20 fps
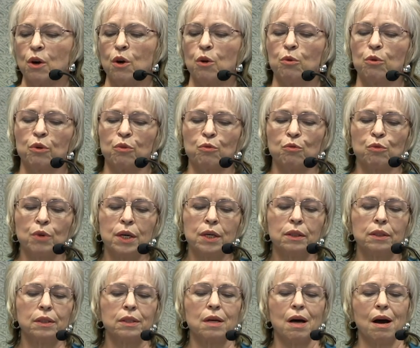with
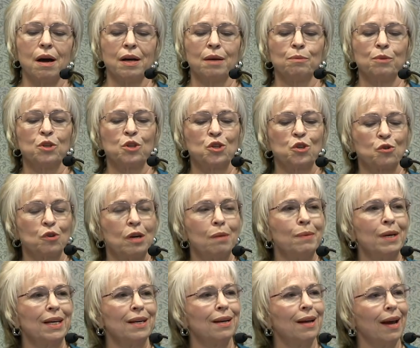real-time
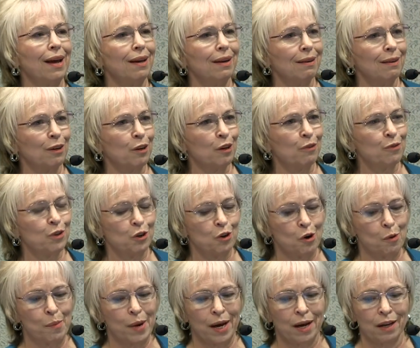streaming data of
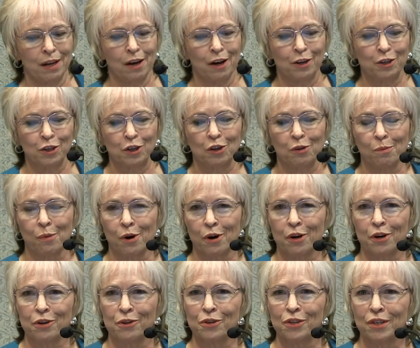neurobiological
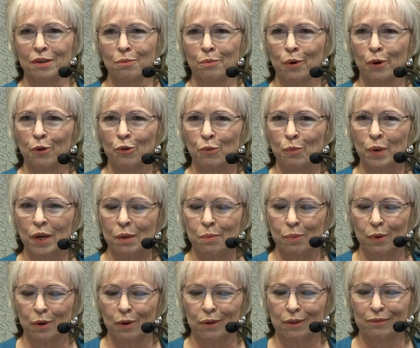markers in both
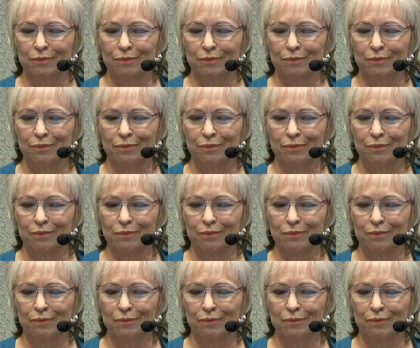people.